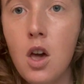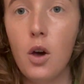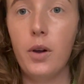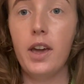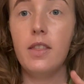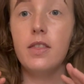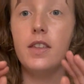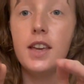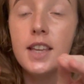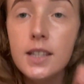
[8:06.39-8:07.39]
Okay,
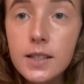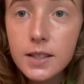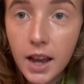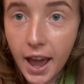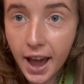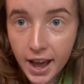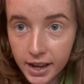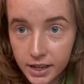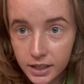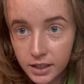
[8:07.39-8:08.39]
this
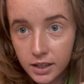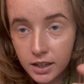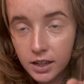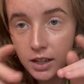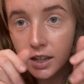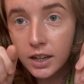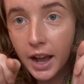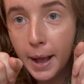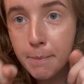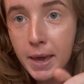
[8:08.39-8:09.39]
hat
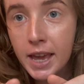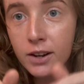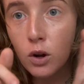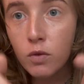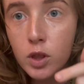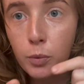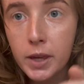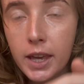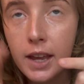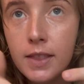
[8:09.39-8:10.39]
I made over the
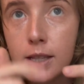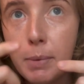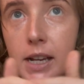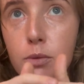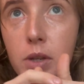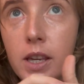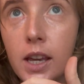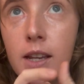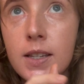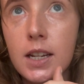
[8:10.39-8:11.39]
weekend, this past
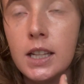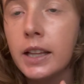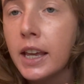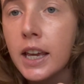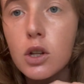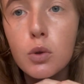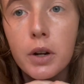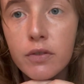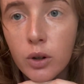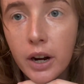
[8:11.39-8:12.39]
weekend, in like
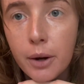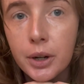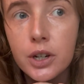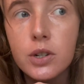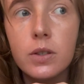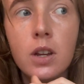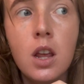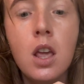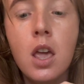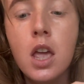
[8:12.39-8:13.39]
24 hours.
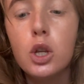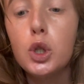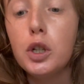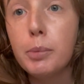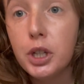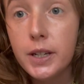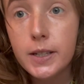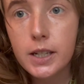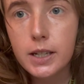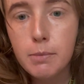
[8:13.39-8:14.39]
Super
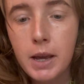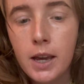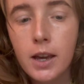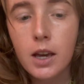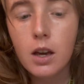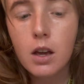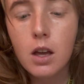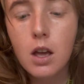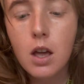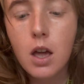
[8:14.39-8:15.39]
easy to make.
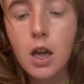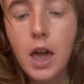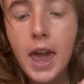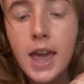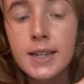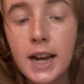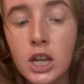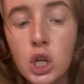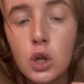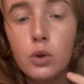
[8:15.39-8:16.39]
And I
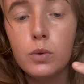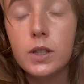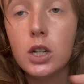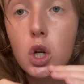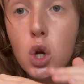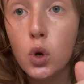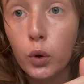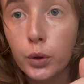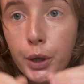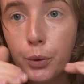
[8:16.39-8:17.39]
used
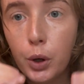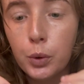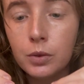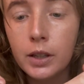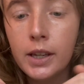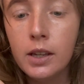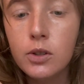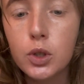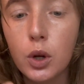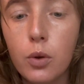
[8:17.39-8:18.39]
Noro only.
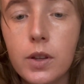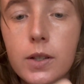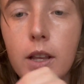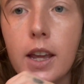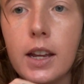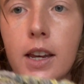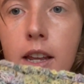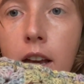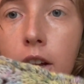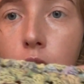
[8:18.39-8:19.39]
So this like
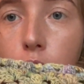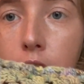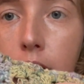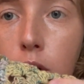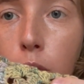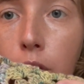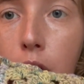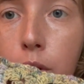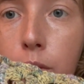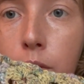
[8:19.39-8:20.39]
neon green
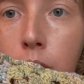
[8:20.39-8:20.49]
Noro.